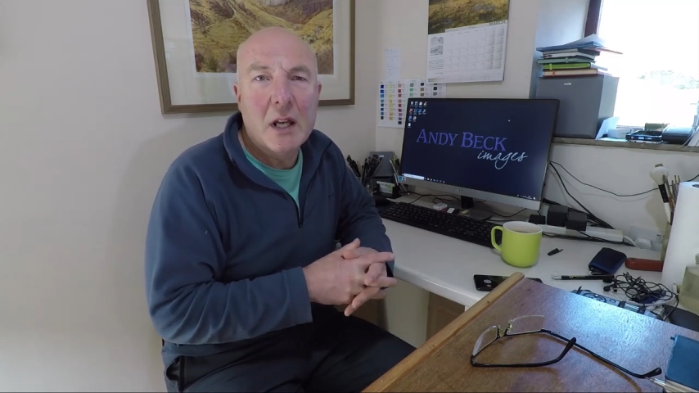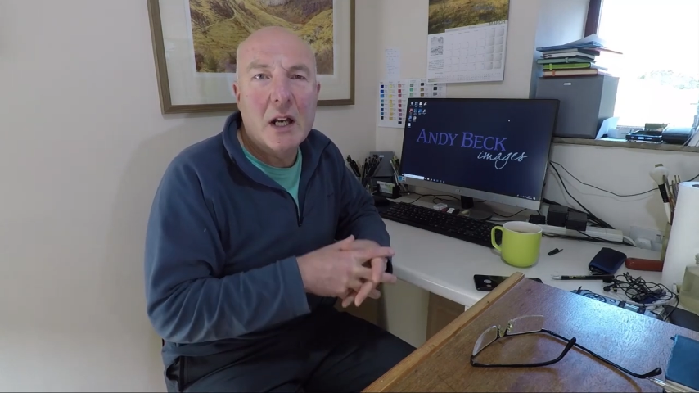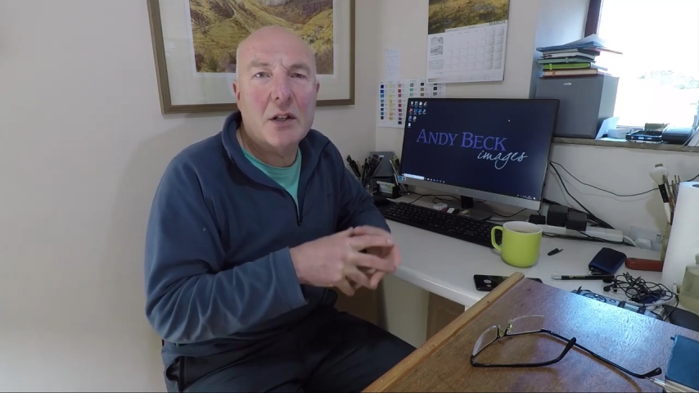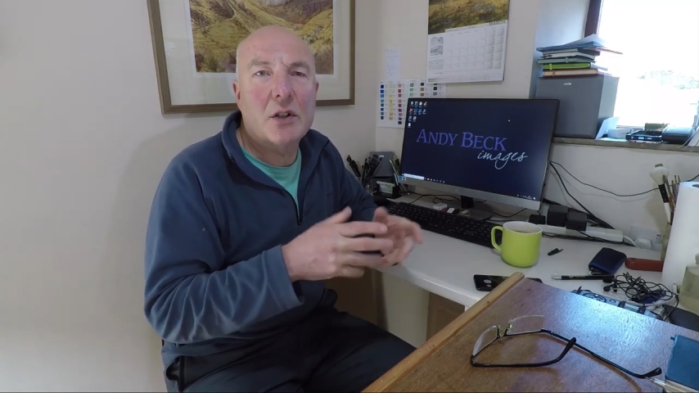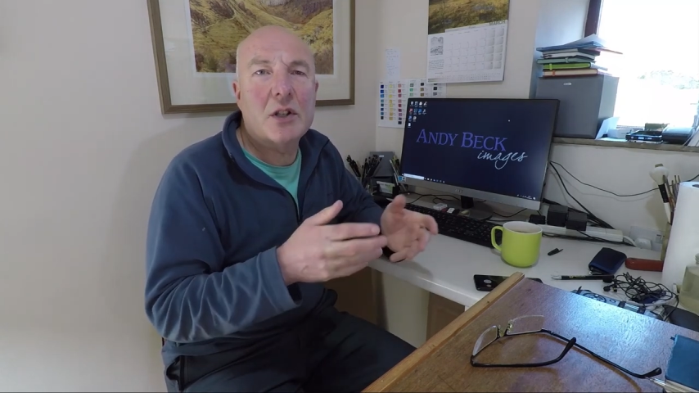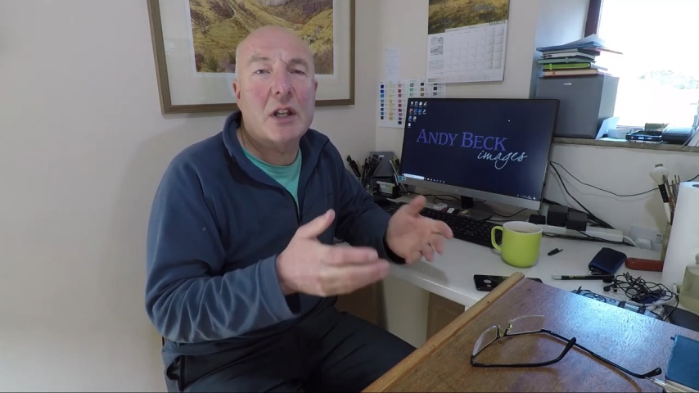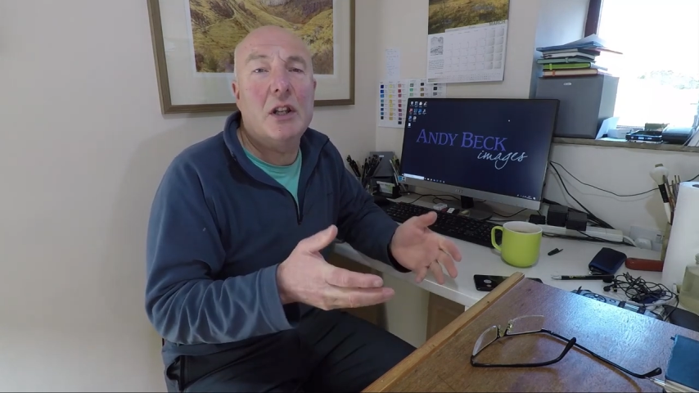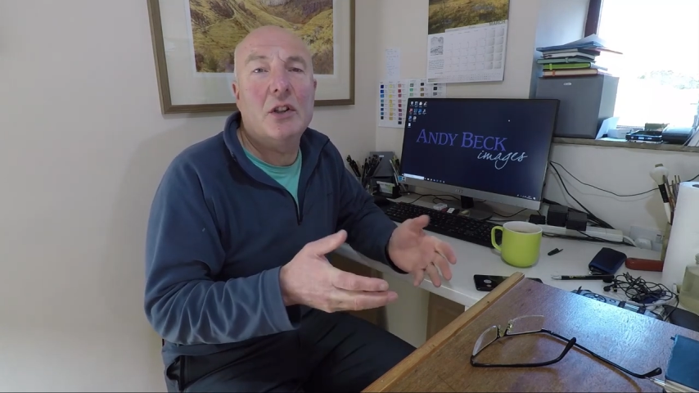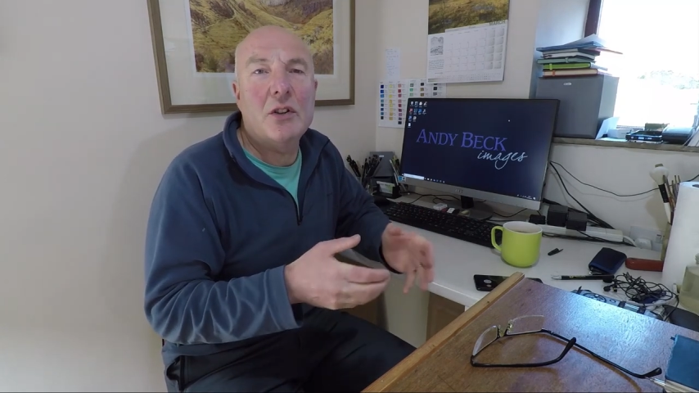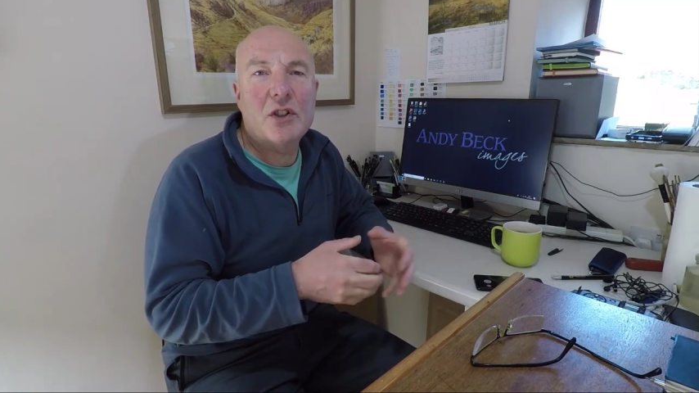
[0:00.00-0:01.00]
and I could see
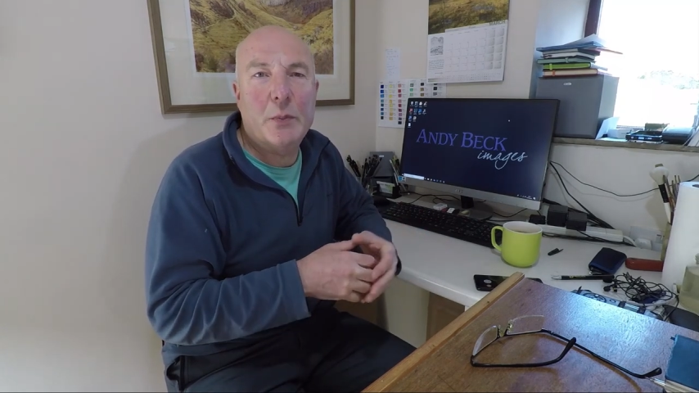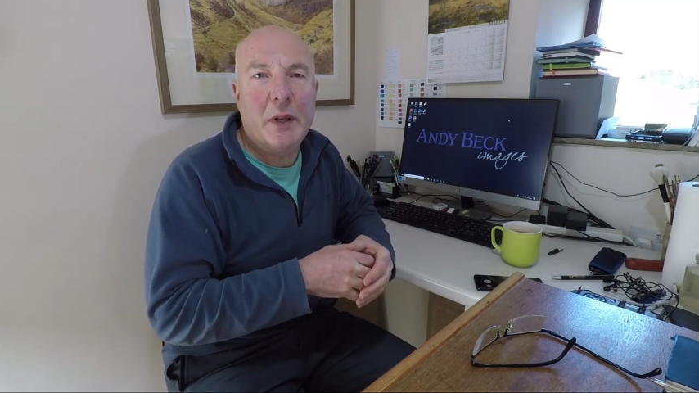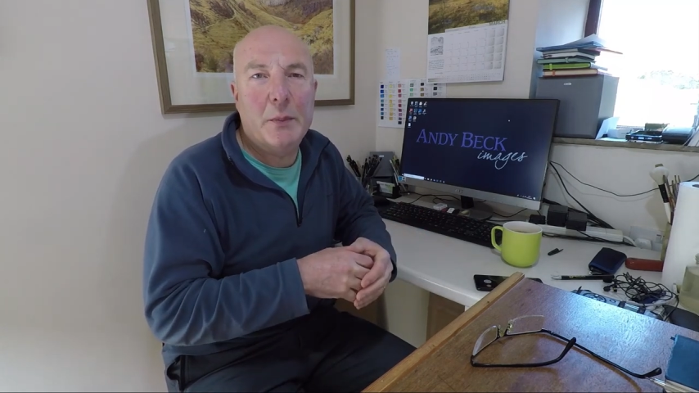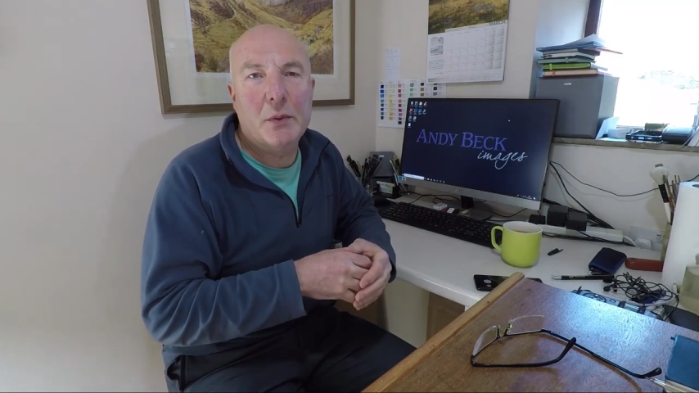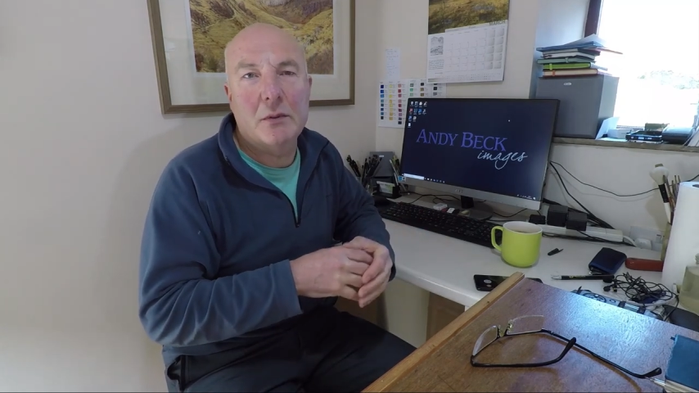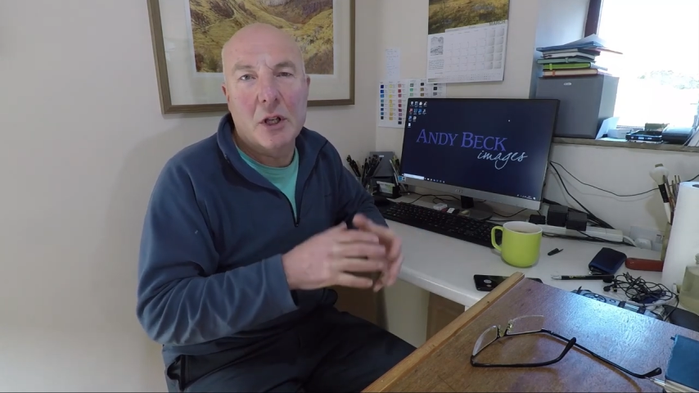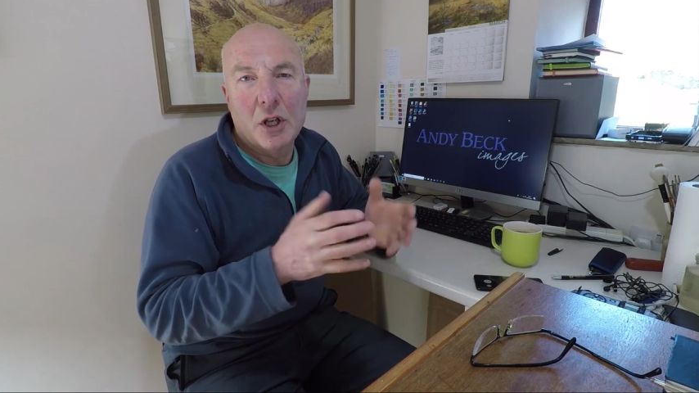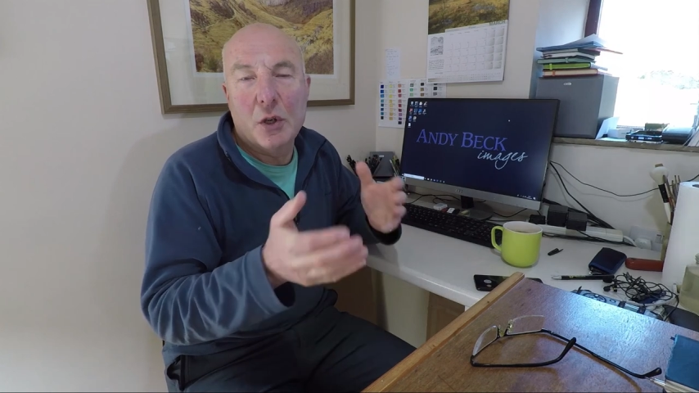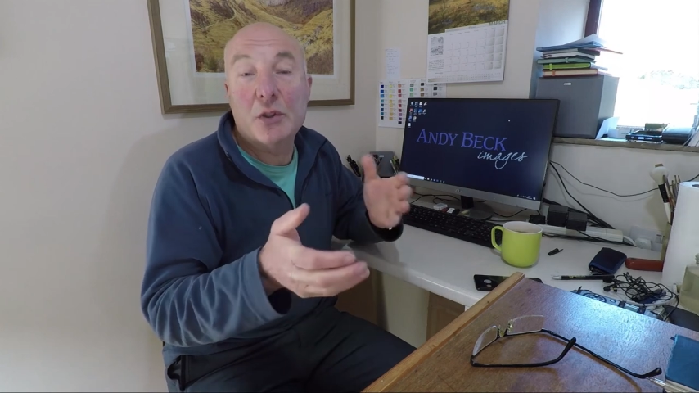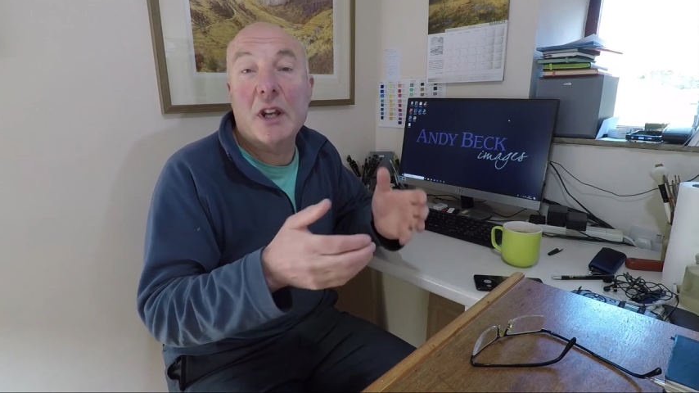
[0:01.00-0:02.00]
lots of people
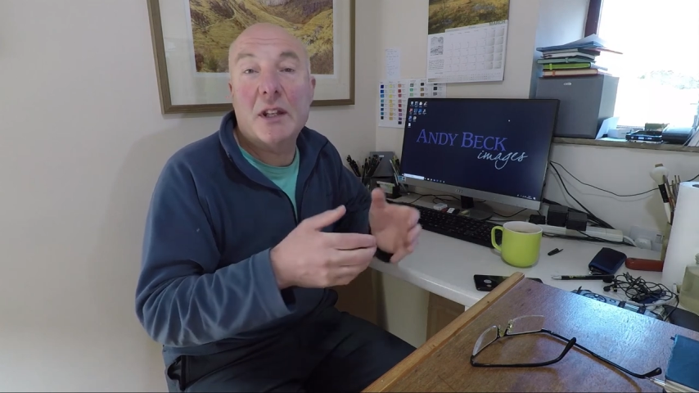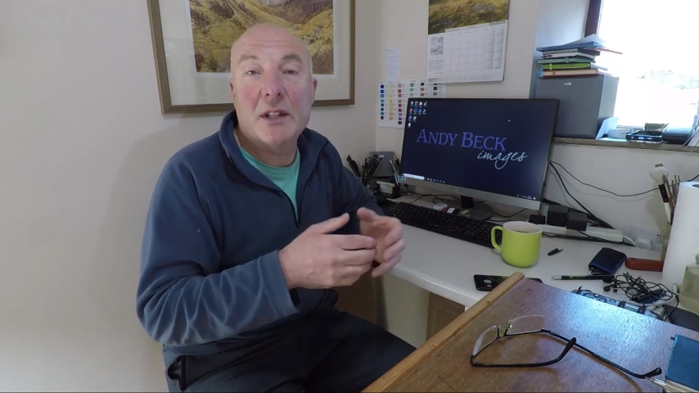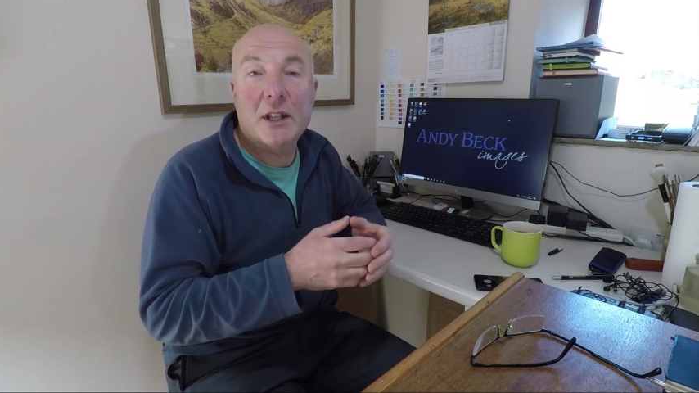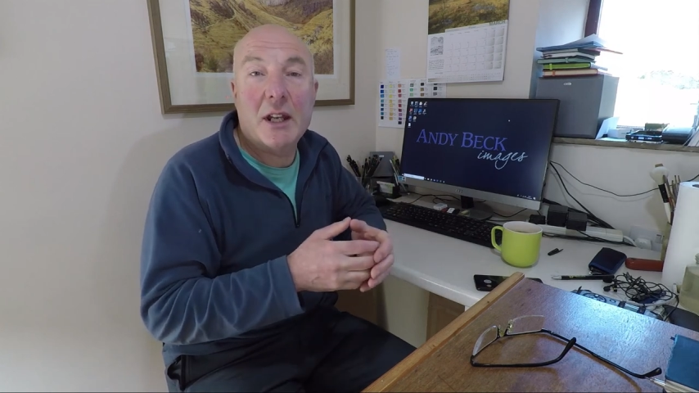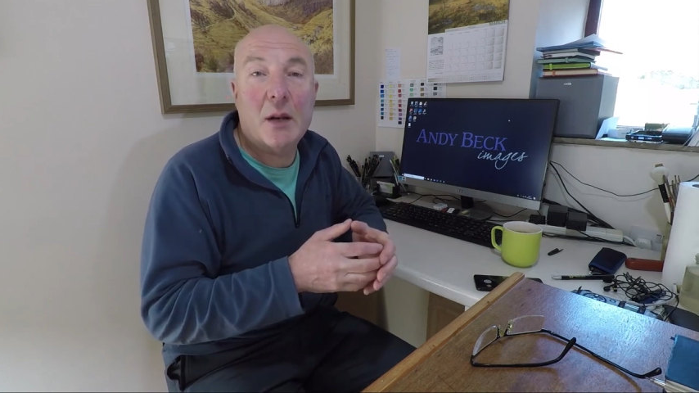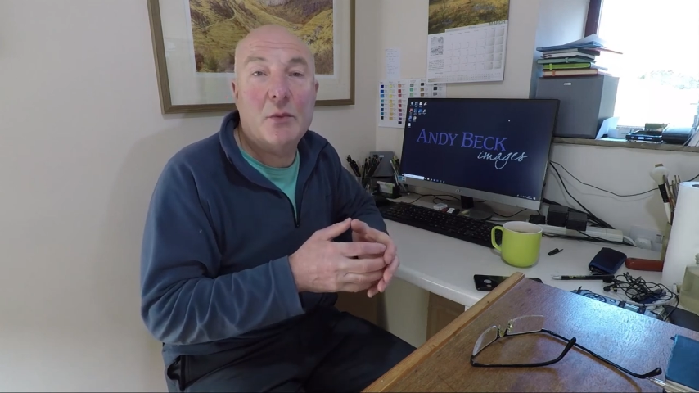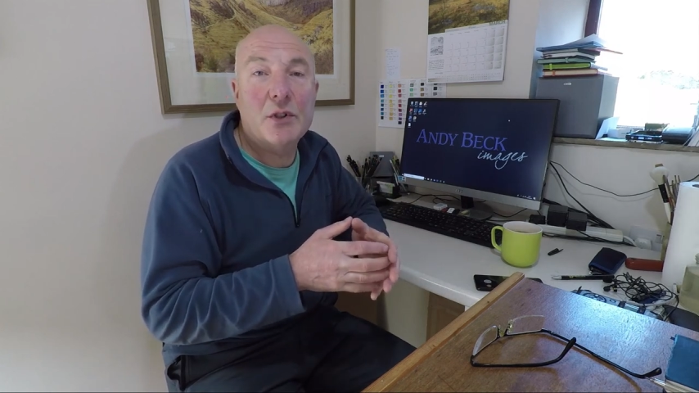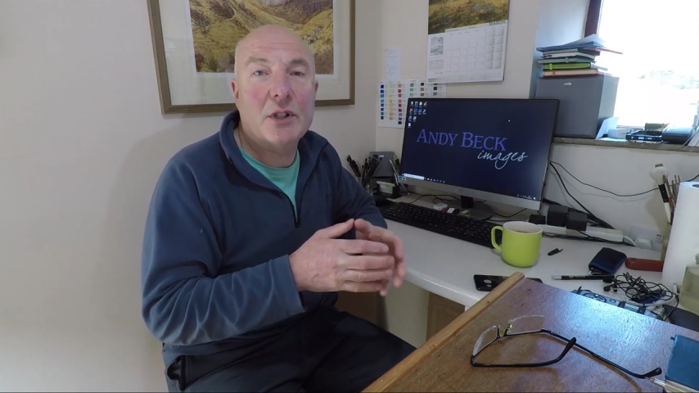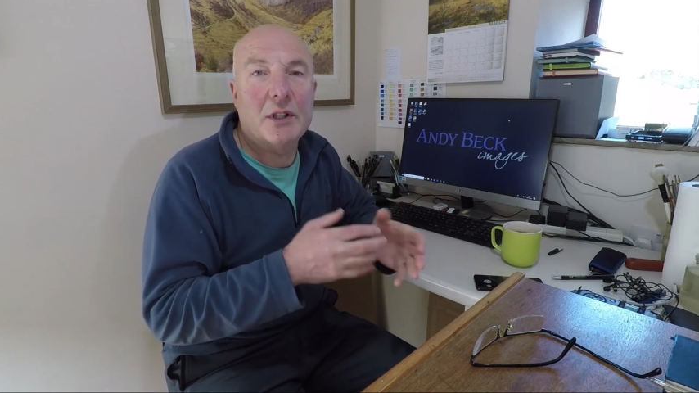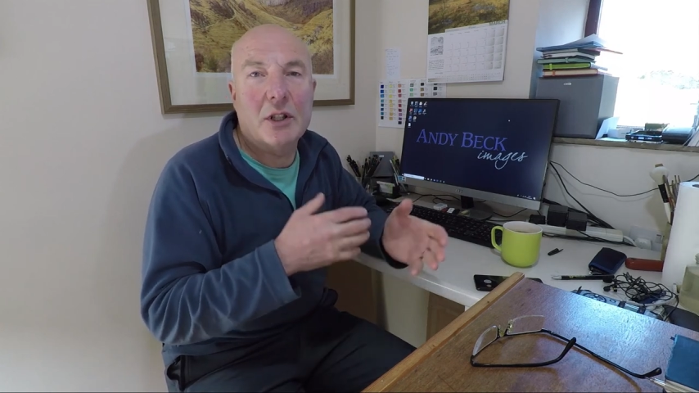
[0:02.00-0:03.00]
who'd taken their
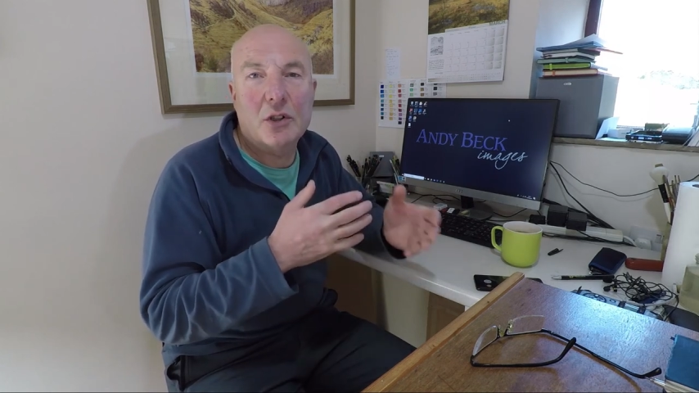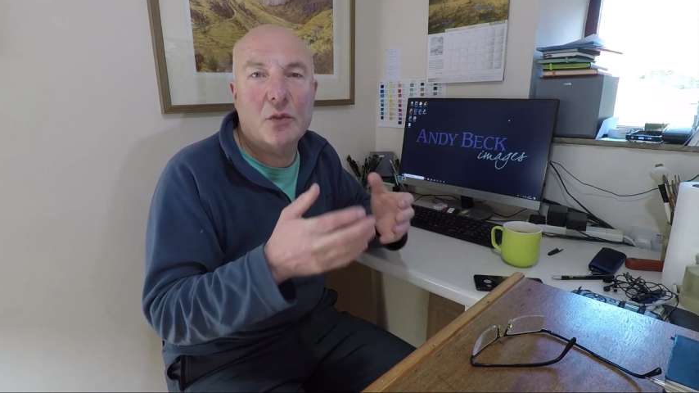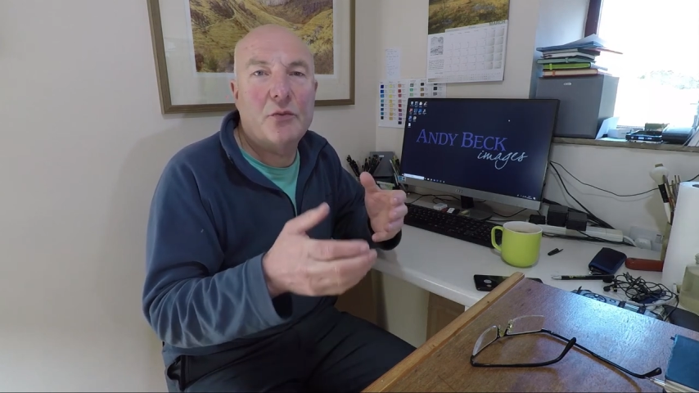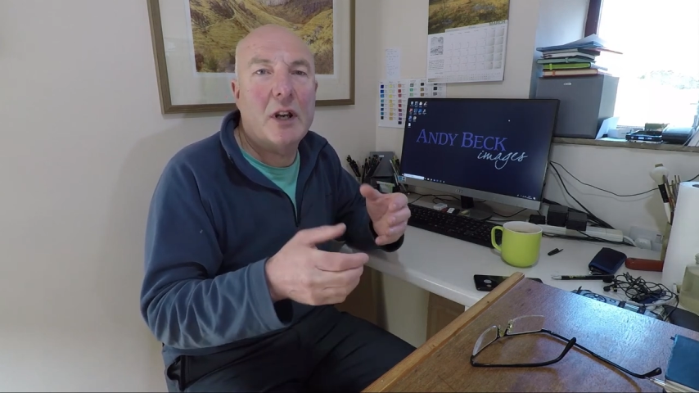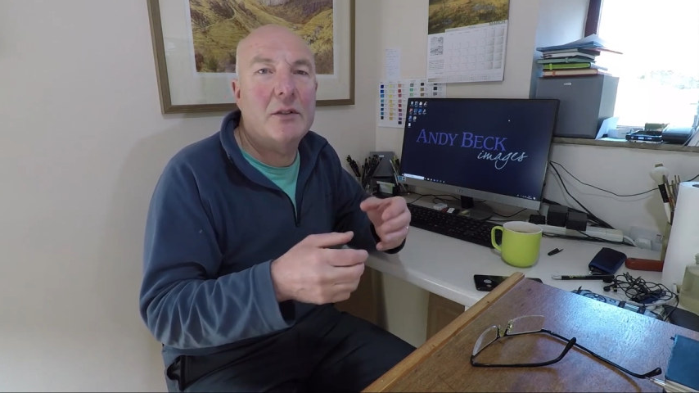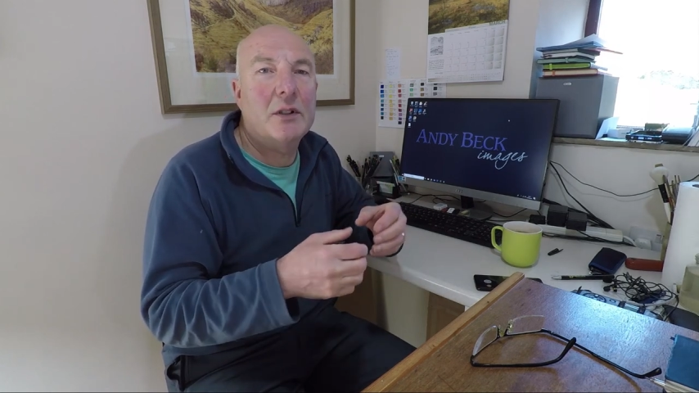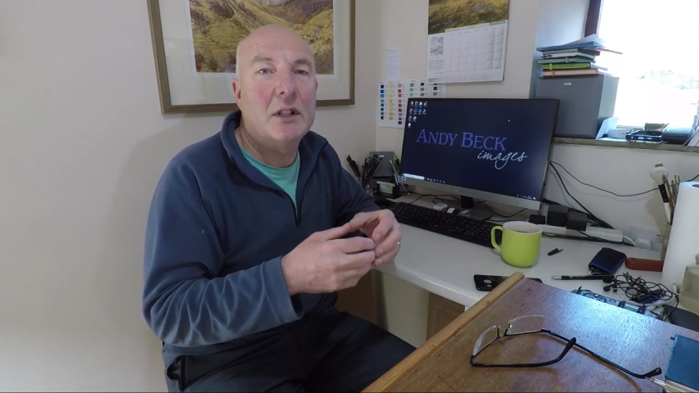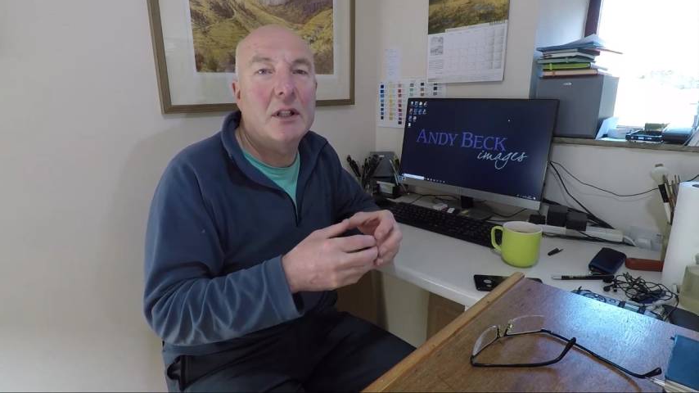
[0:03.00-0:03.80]
cameras and they'd gone round